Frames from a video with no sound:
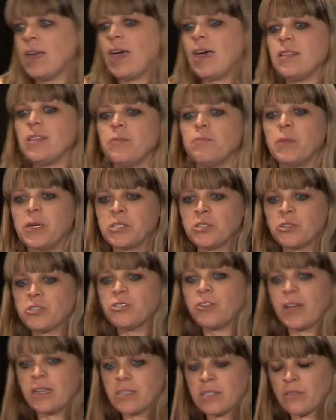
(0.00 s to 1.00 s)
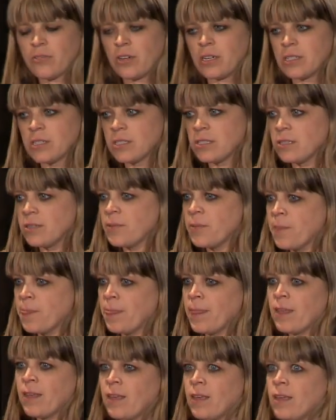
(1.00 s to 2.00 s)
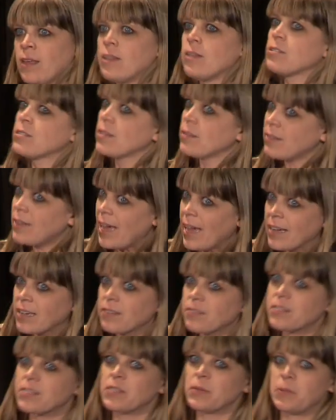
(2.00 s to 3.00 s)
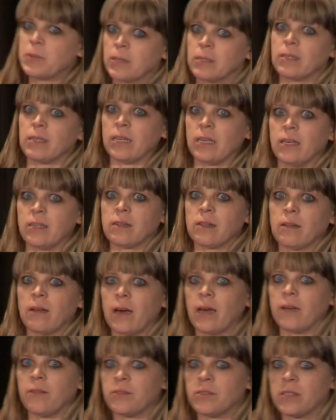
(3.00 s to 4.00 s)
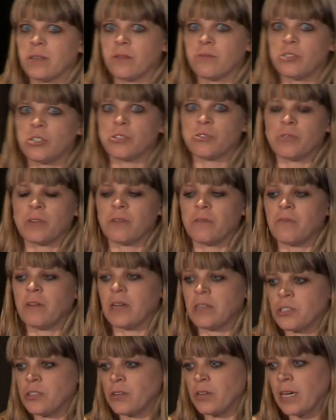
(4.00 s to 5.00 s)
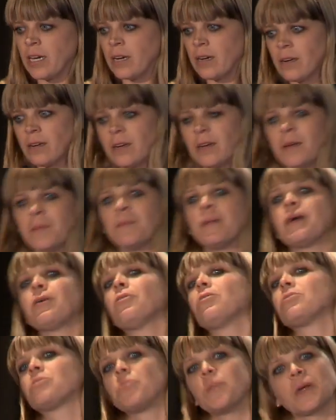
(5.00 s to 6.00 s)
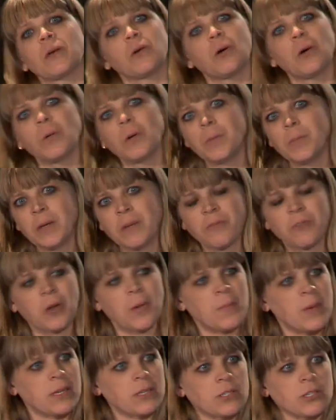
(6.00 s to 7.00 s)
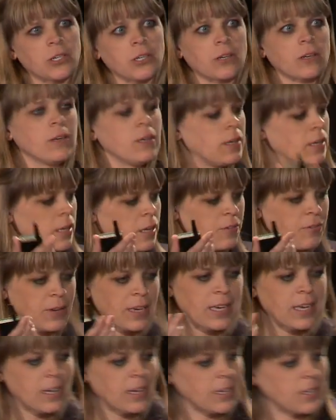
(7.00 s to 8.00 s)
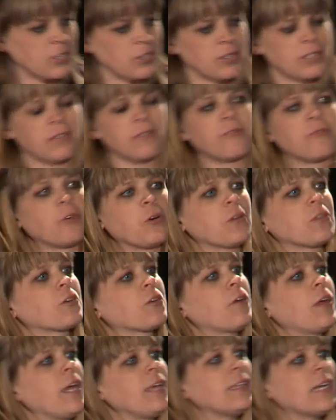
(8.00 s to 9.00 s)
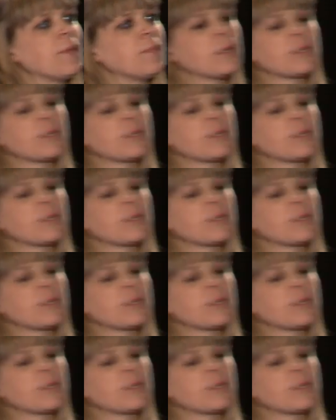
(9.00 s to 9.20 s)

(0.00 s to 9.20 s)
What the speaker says: And then mentor transference. There's a lack of stability in the lives of children in foster care. My ultimate goal would be for a mentor, if a kid enters in 4th grade, that